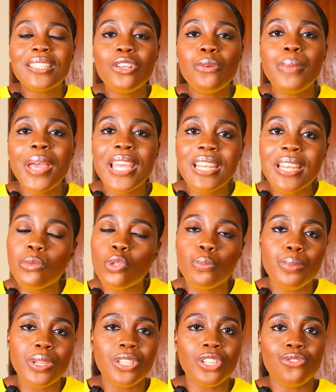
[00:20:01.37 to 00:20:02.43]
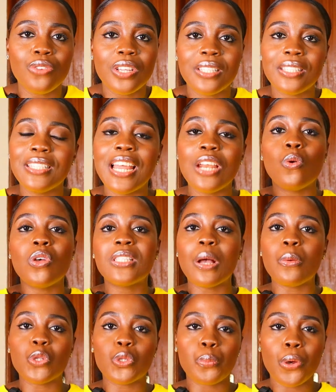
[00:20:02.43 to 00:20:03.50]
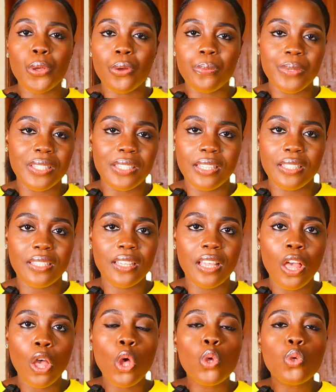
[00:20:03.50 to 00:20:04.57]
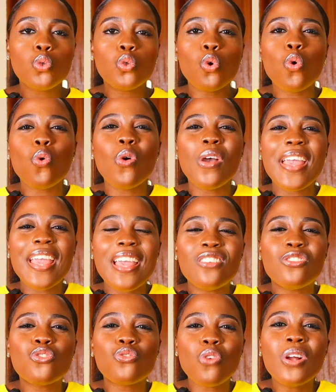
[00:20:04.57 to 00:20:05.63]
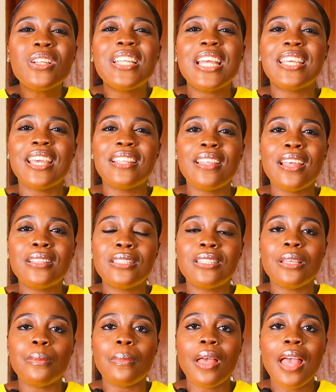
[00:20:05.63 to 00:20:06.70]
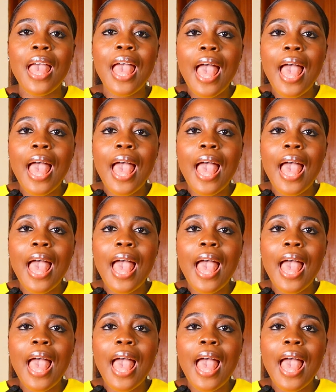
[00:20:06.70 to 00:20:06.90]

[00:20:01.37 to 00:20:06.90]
you are still begging them to build the dress. They are the ones that will spoil your business. So a strong, dedicated team.